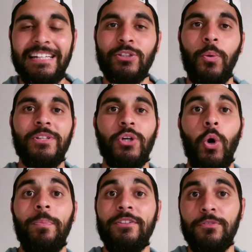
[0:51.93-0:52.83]
It is going to
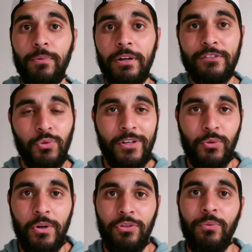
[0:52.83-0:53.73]
open spring of
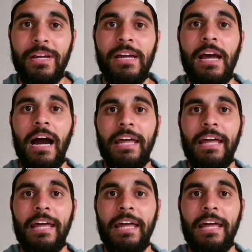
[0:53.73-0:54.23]
2023.